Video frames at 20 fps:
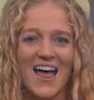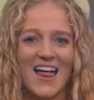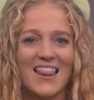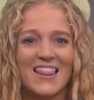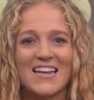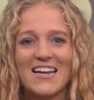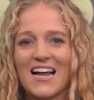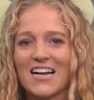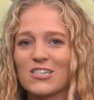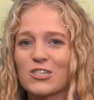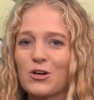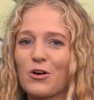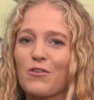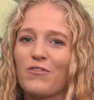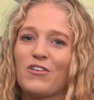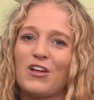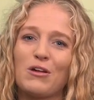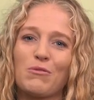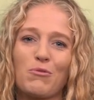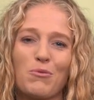The next
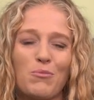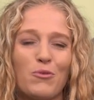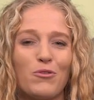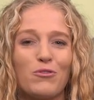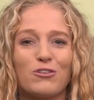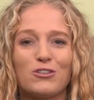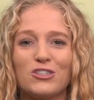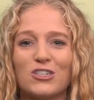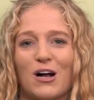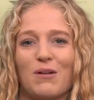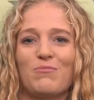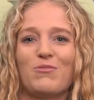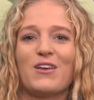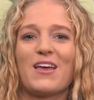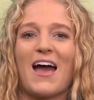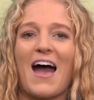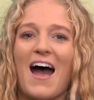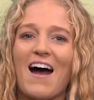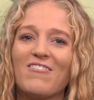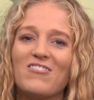graffiti removal job
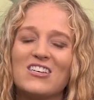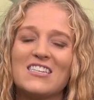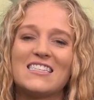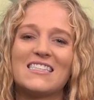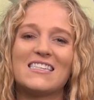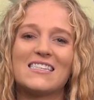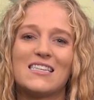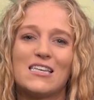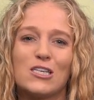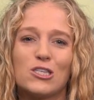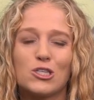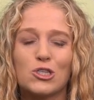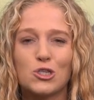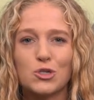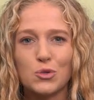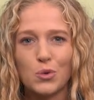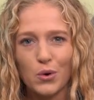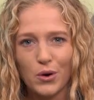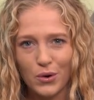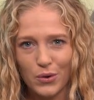we have is this
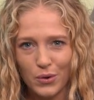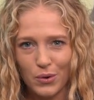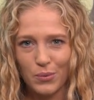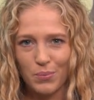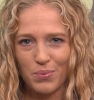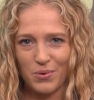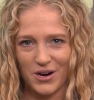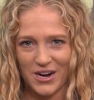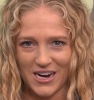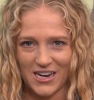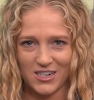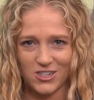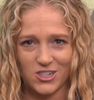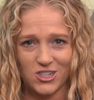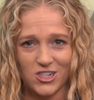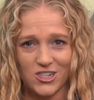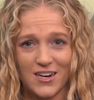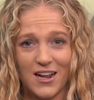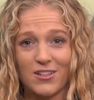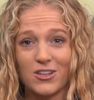historical
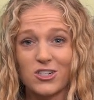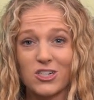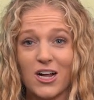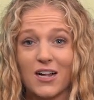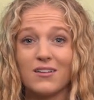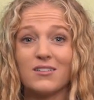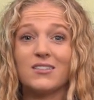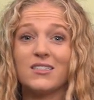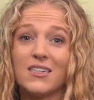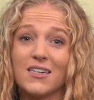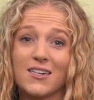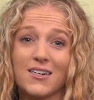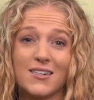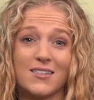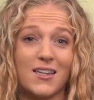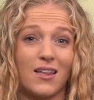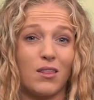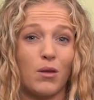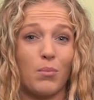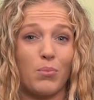bridge. Now the challenge here
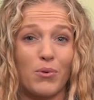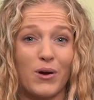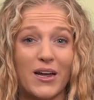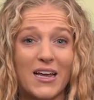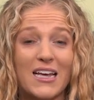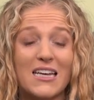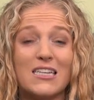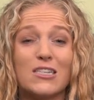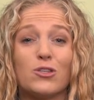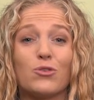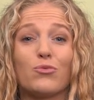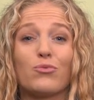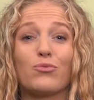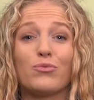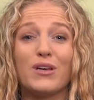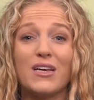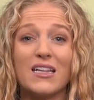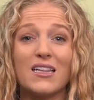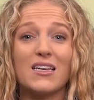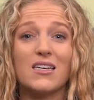is that the brick is
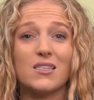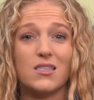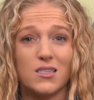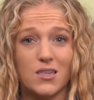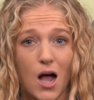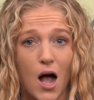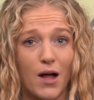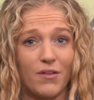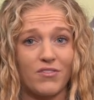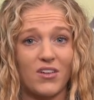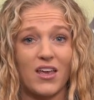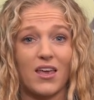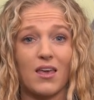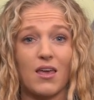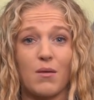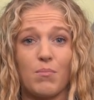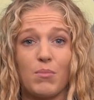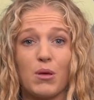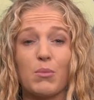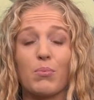really soft and
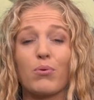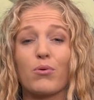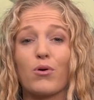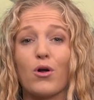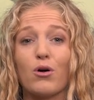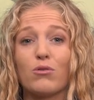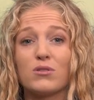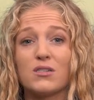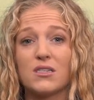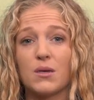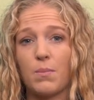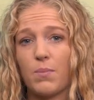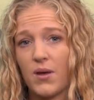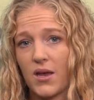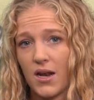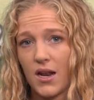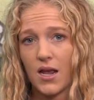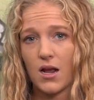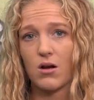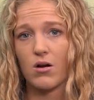can be prone to pitting